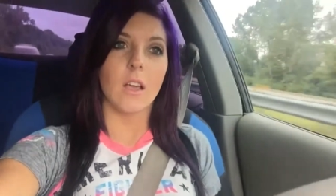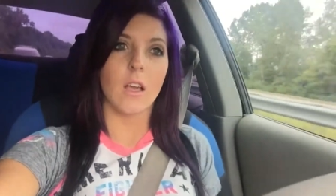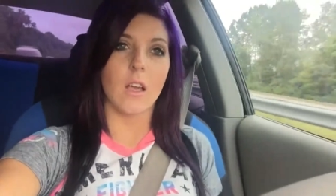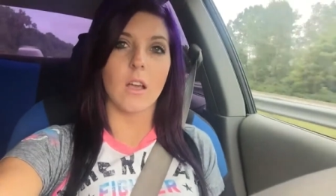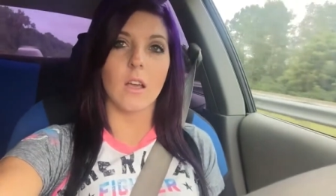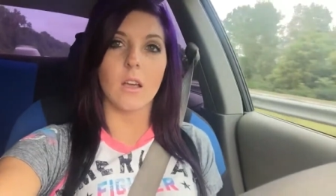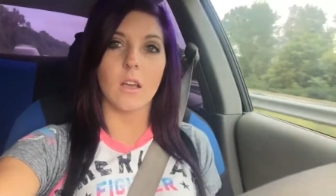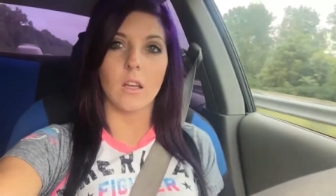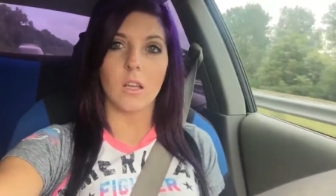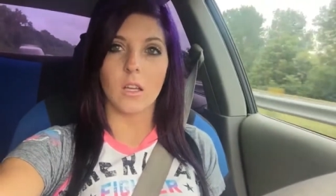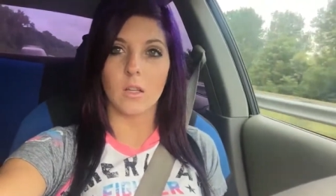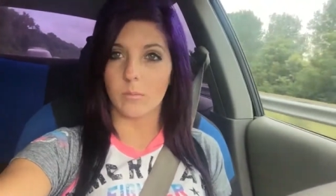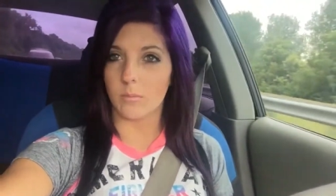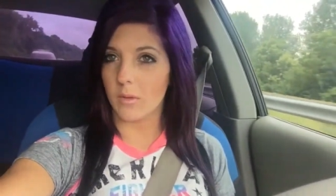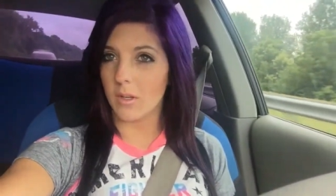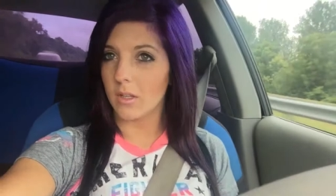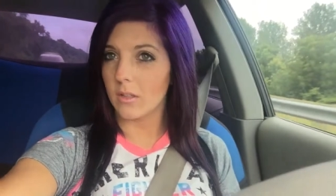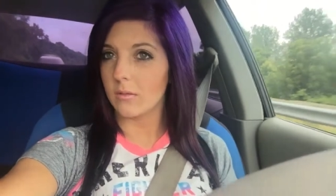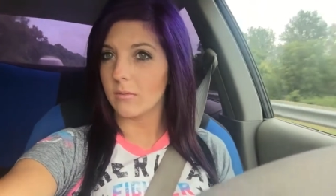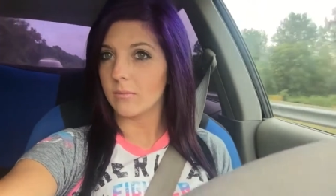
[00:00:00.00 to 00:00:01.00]
Um,
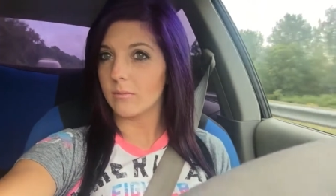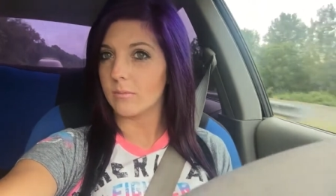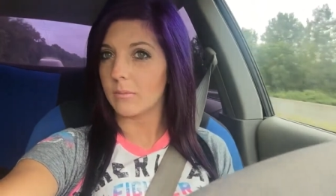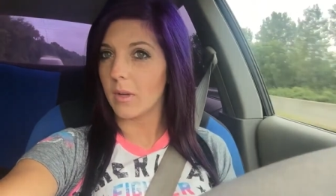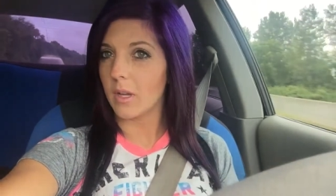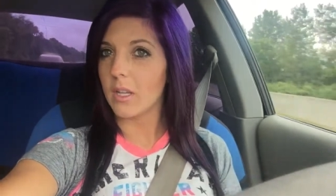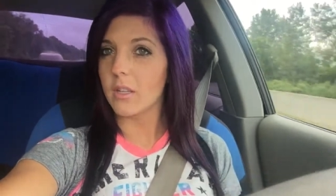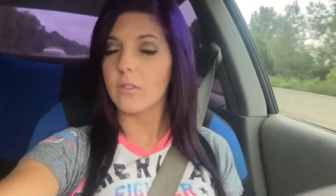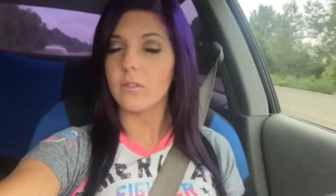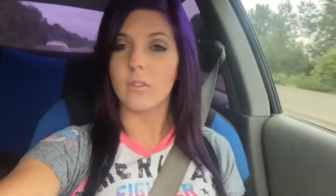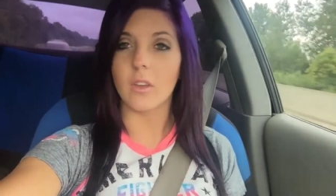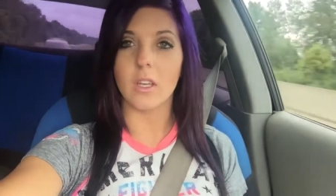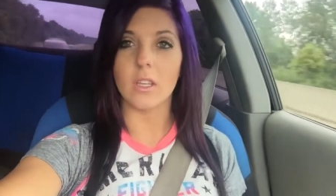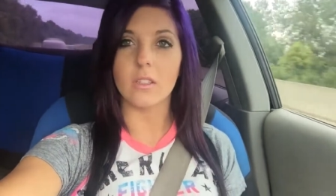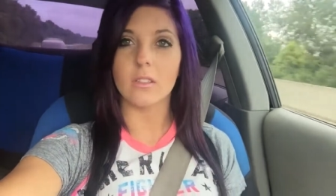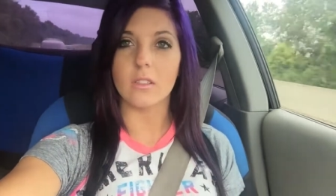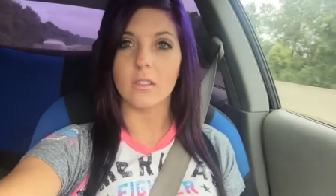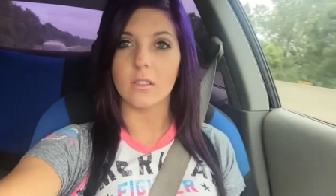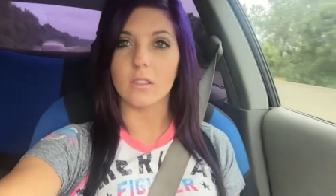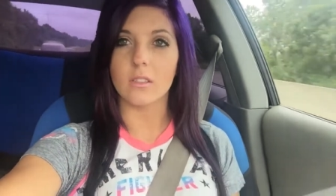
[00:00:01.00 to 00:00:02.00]
my
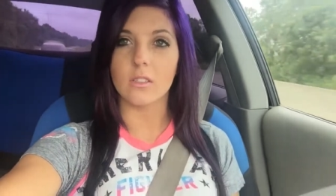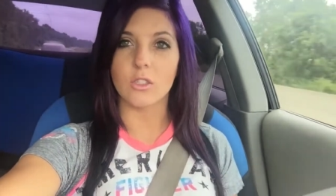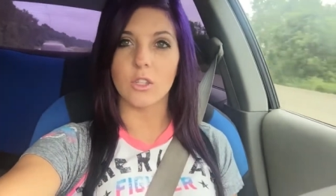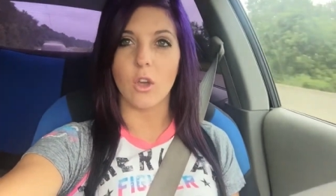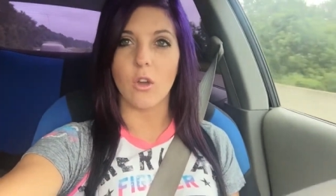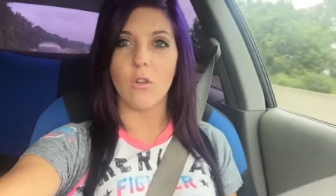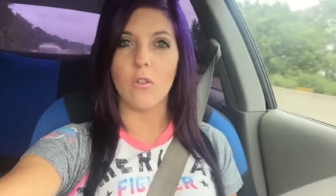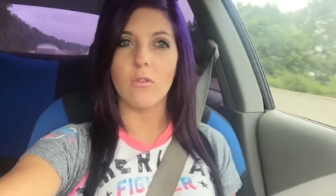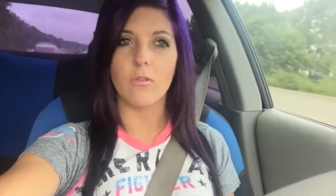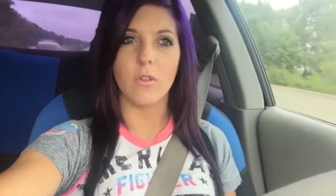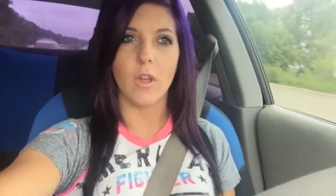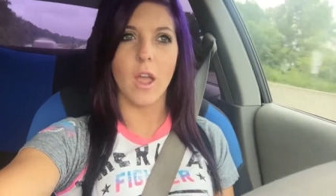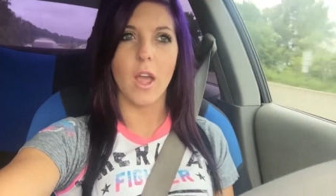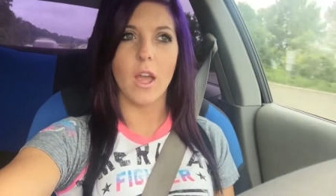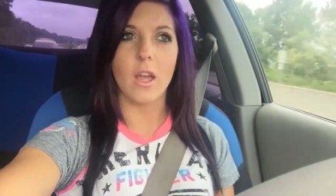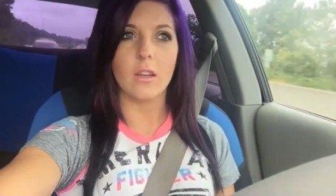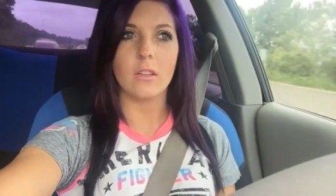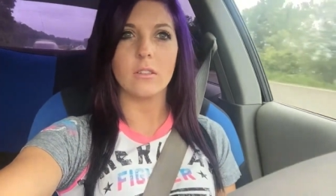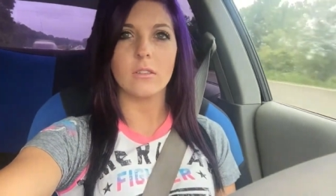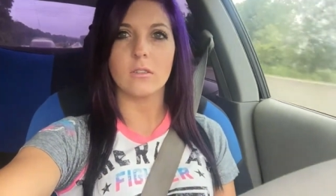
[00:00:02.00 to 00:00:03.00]
face looks so
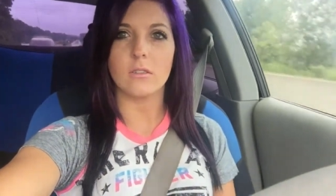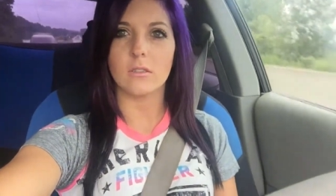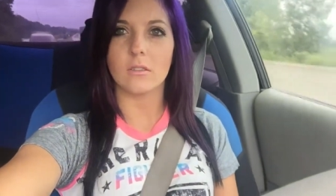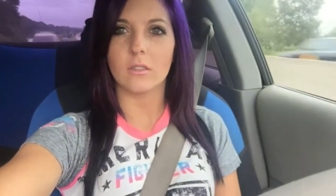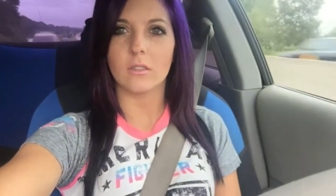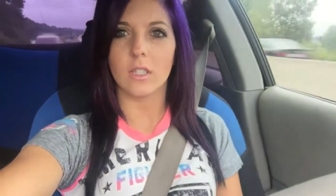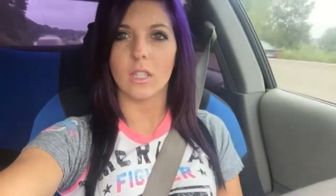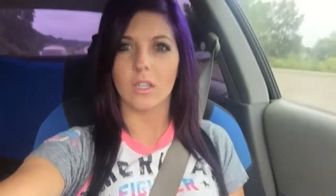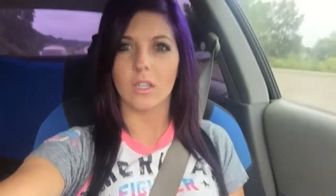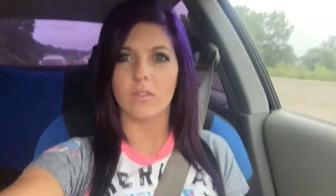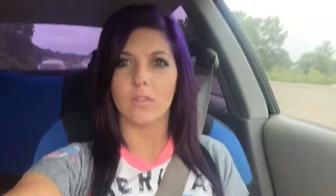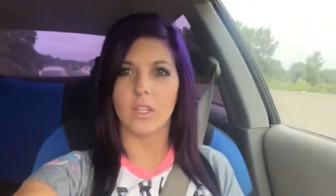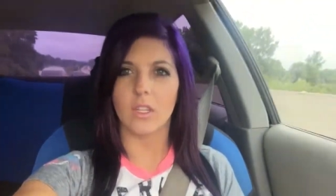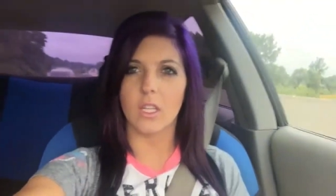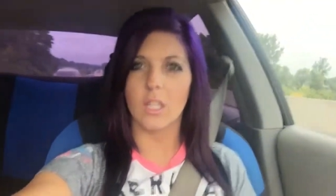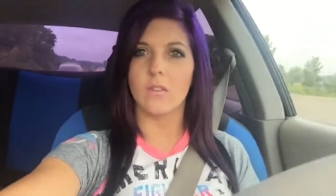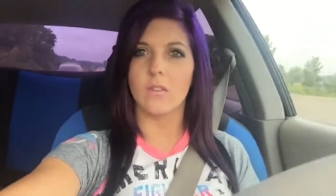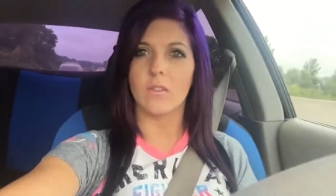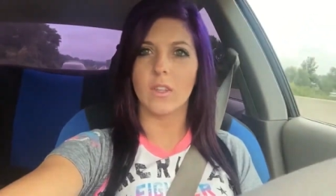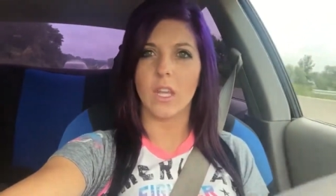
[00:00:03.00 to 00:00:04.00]
fat. Like I feel
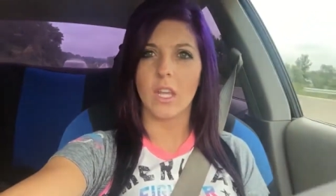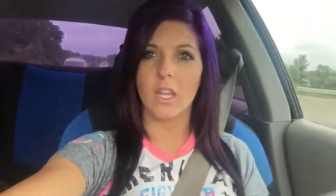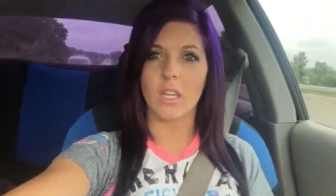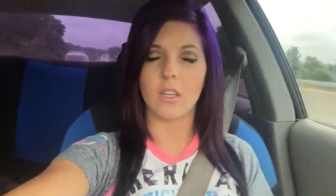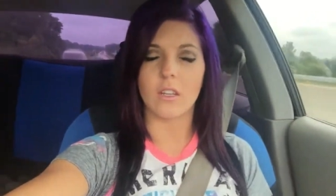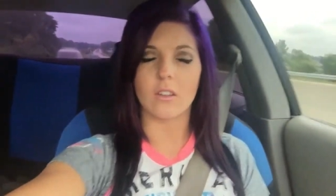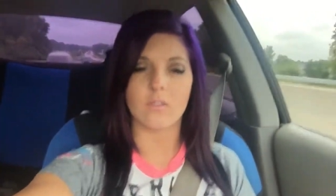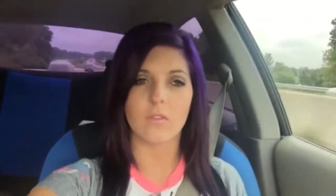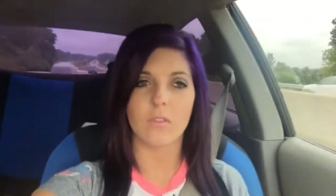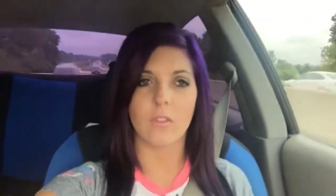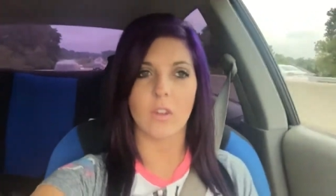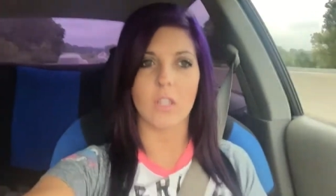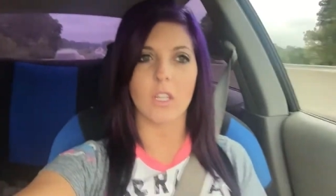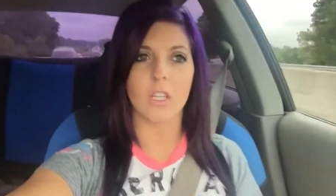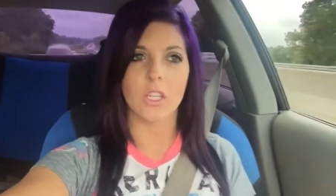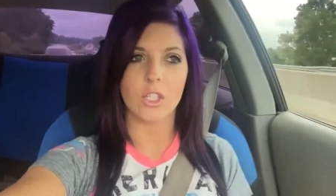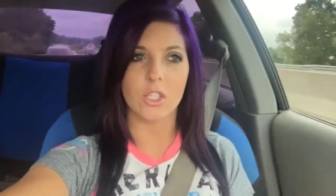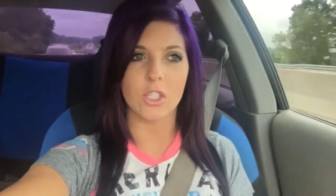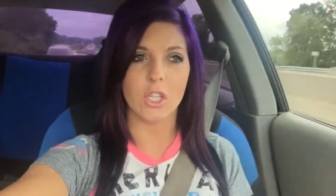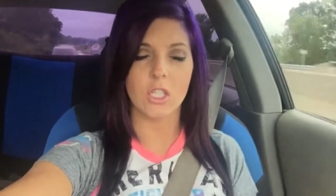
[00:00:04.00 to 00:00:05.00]
like I've gained a
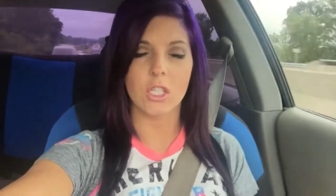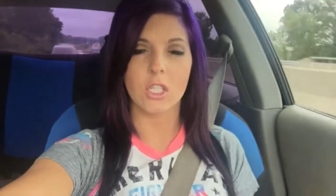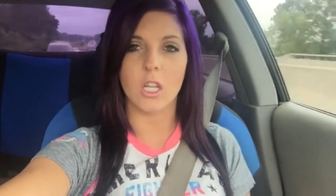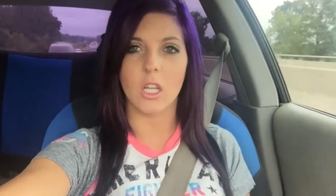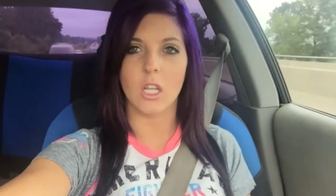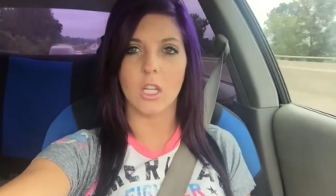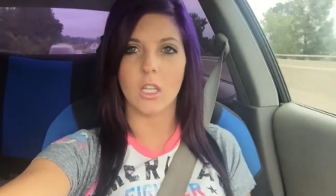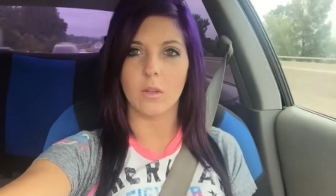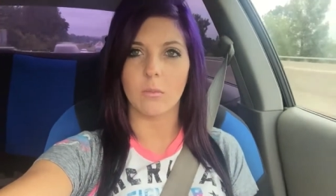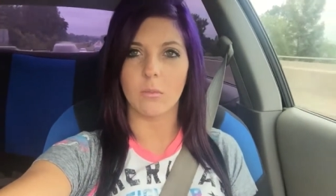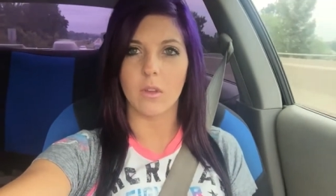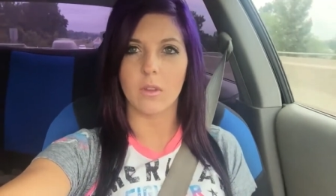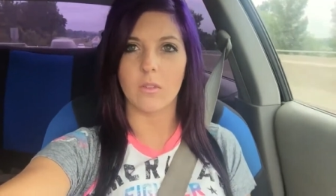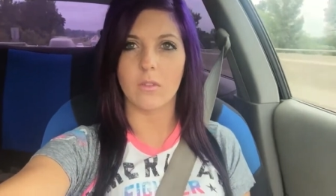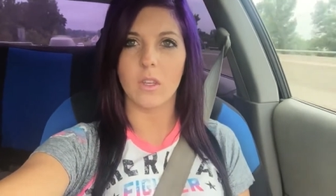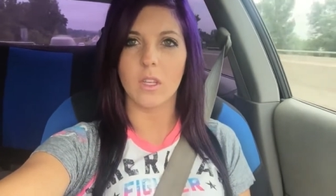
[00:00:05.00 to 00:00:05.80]
fucking shit ton.